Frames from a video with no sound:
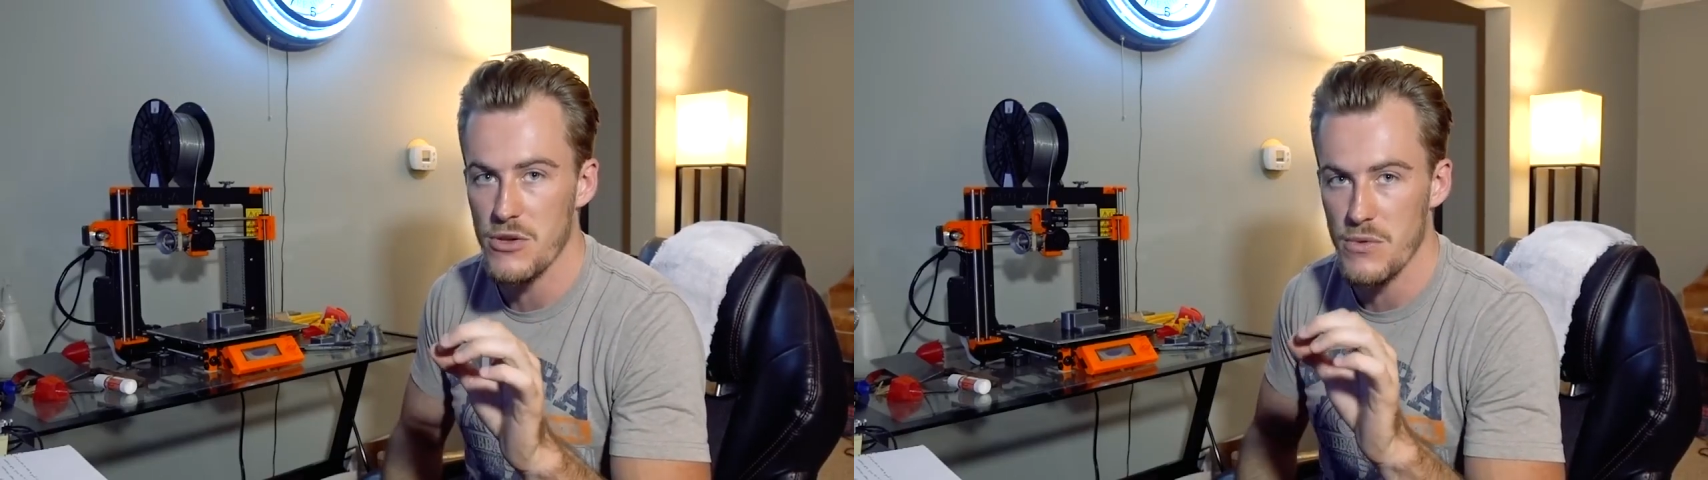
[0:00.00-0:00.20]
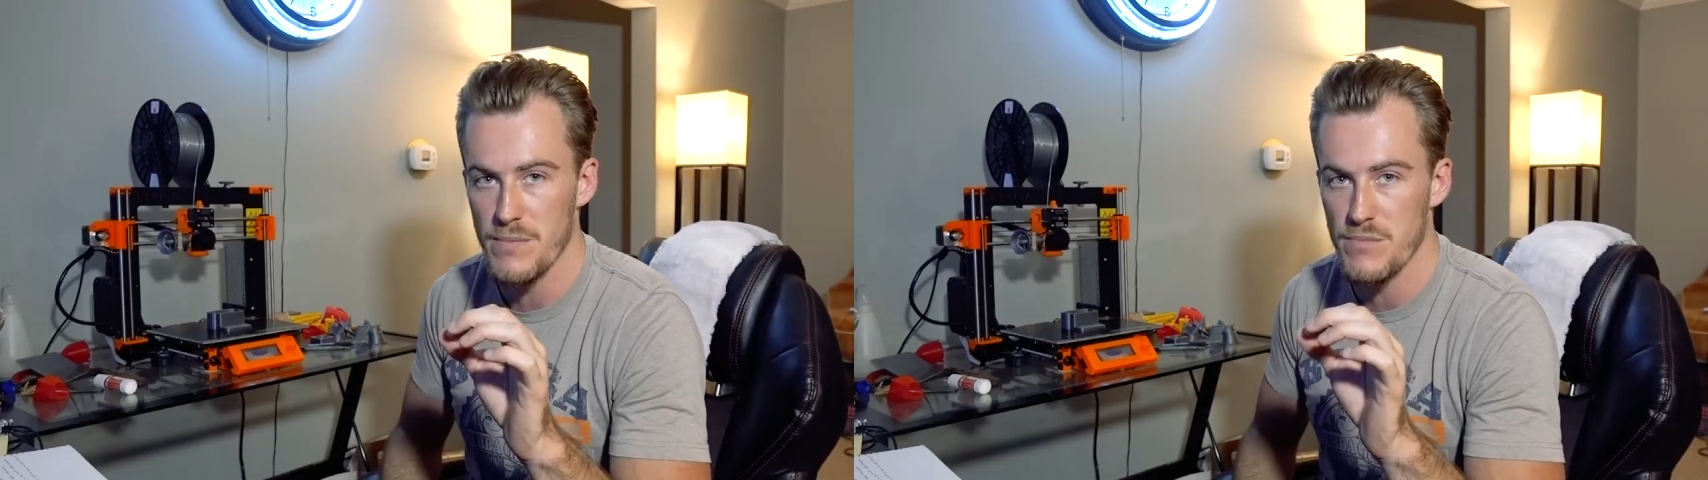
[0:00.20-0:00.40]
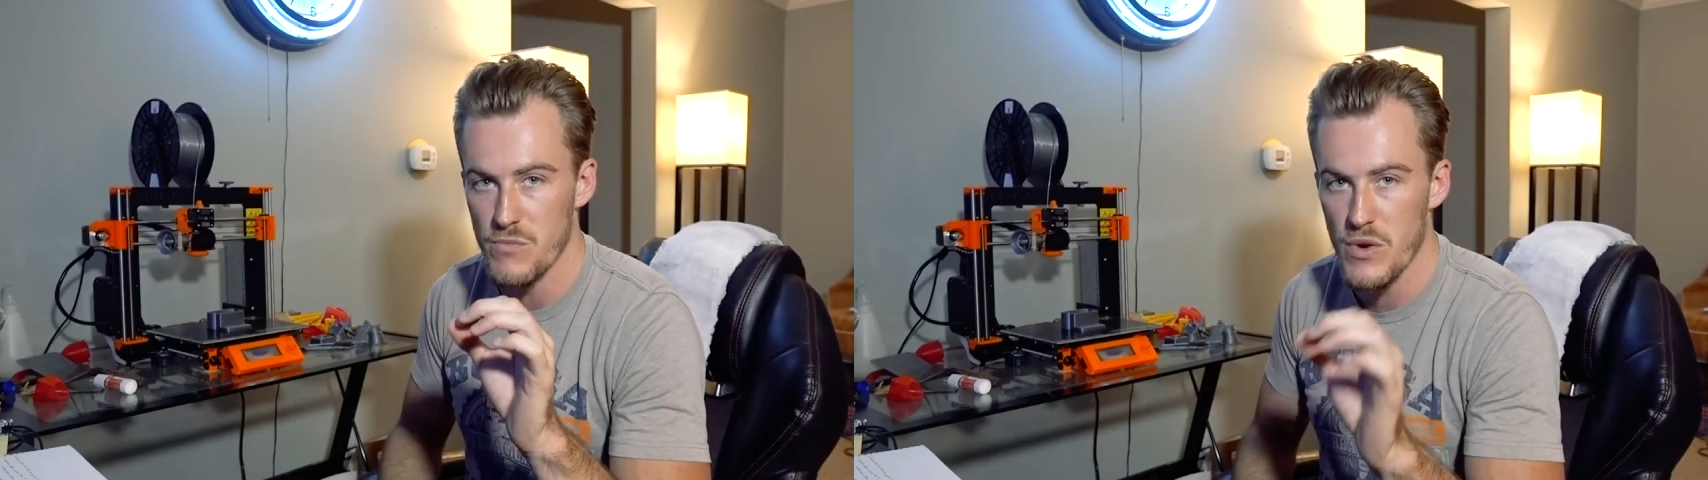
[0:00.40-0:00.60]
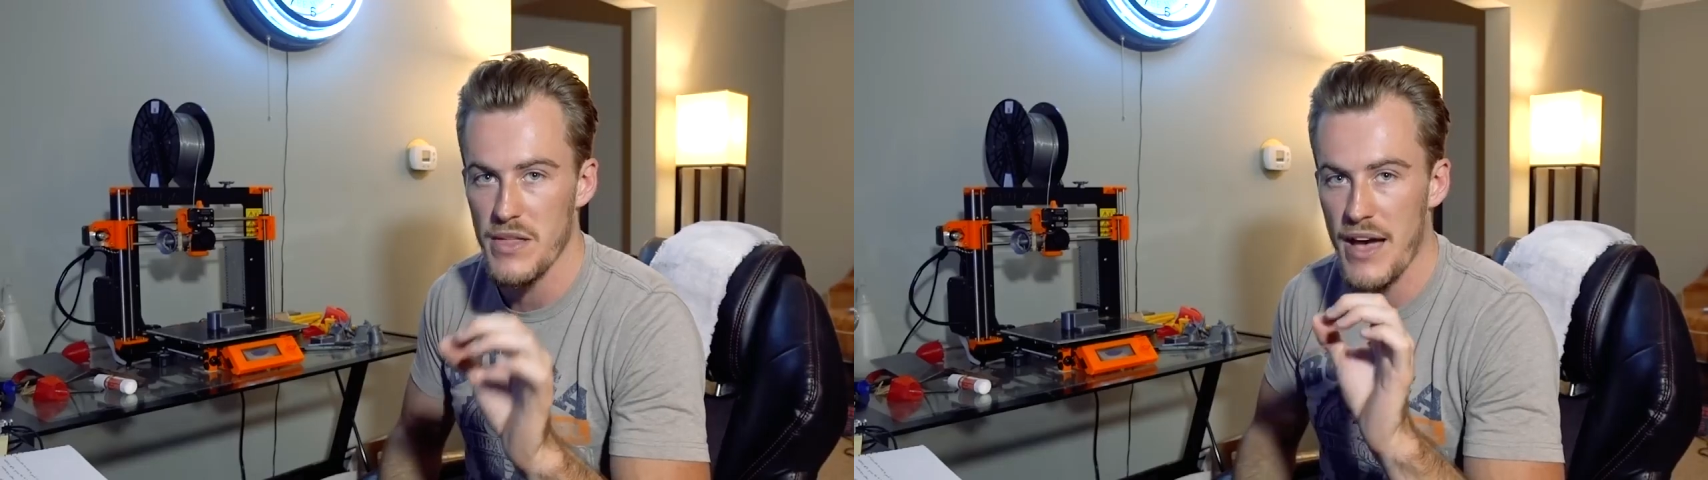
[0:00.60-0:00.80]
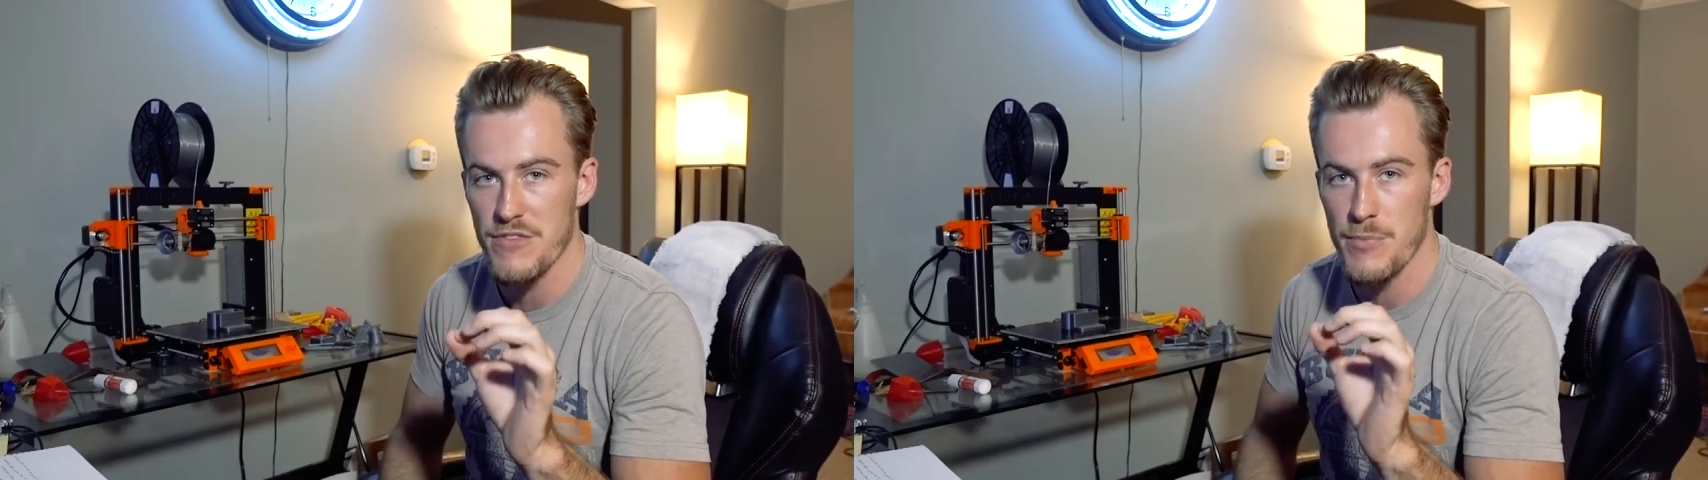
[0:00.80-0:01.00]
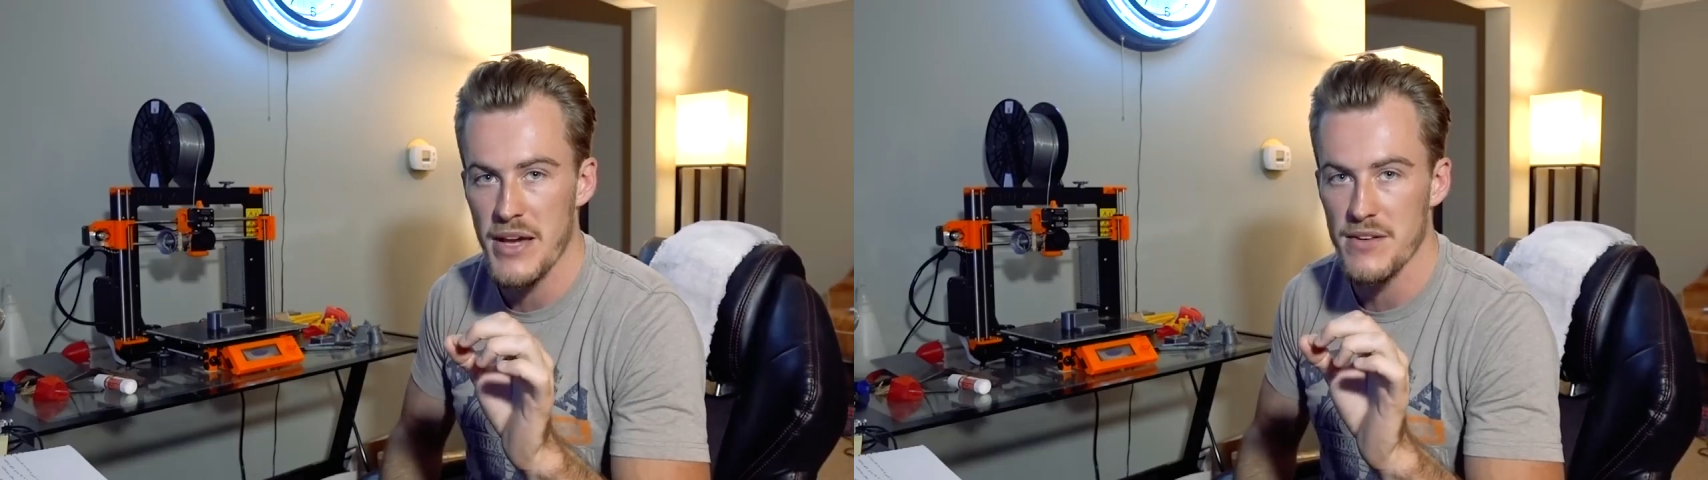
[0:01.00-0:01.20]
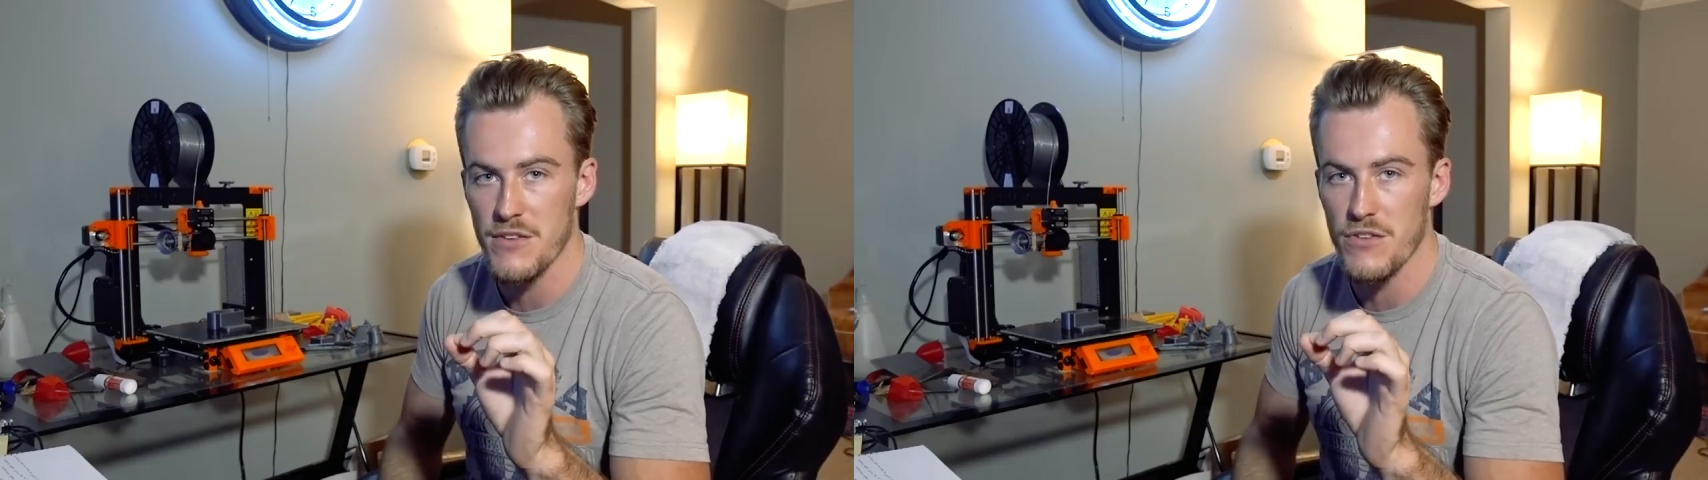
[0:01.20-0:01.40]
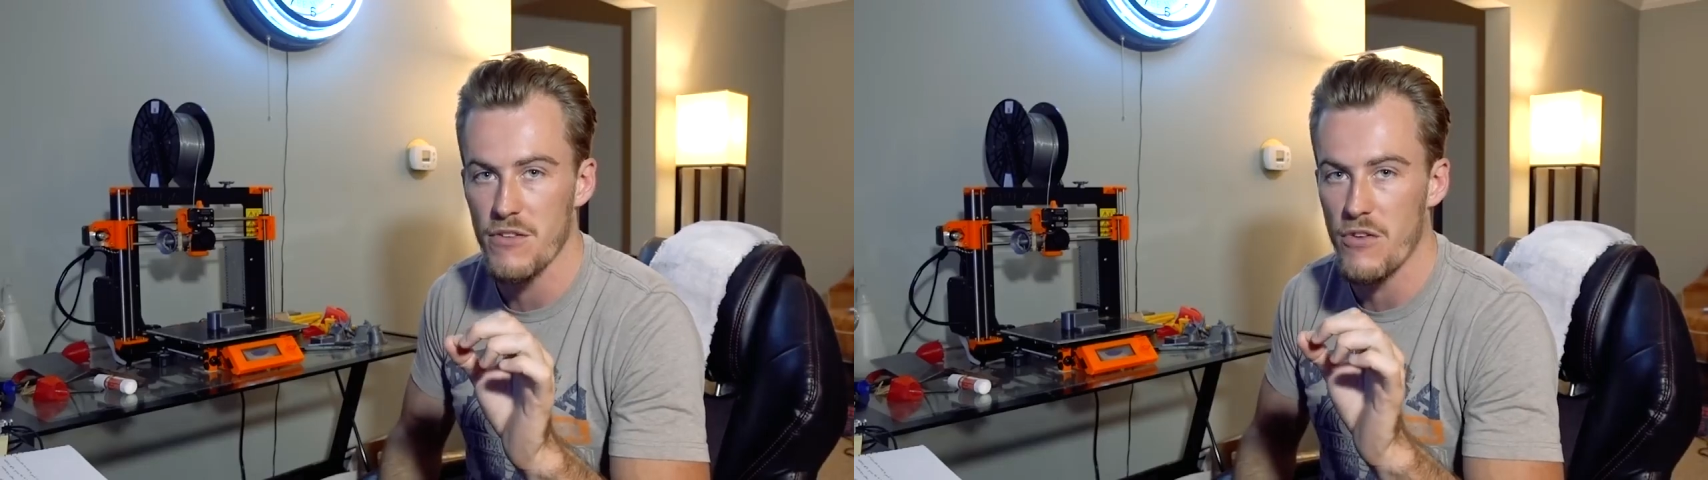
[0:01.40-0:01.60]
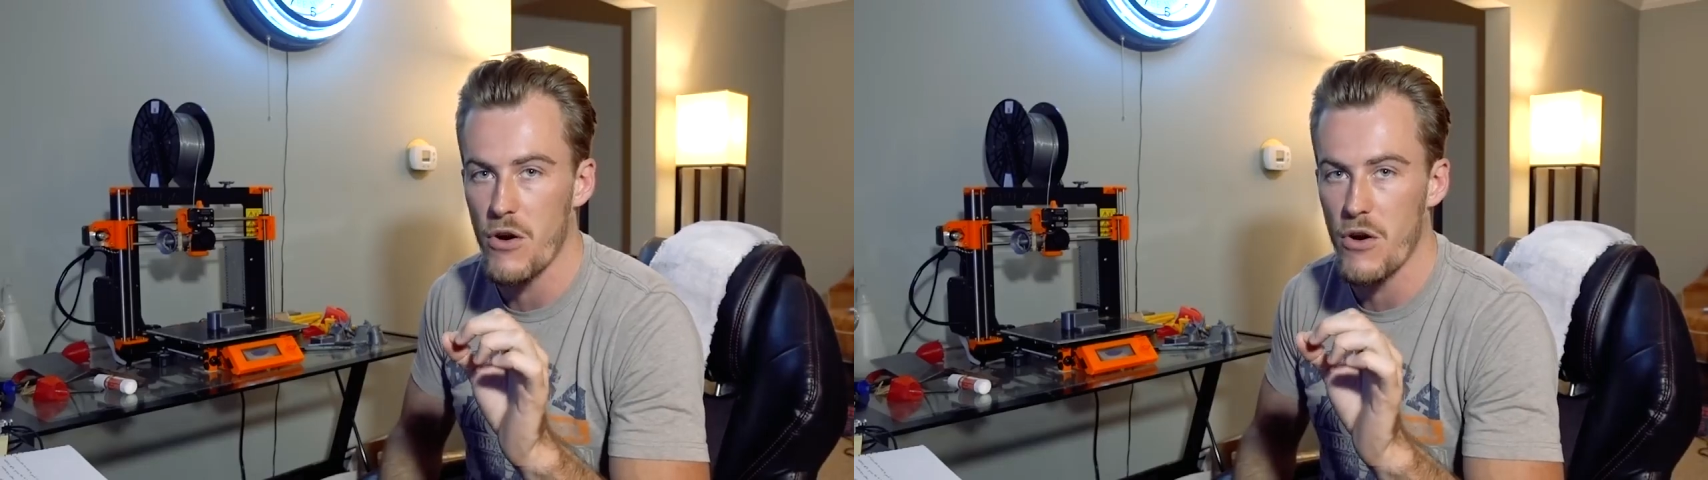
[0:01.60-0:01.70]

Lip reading: You really have to pay attention to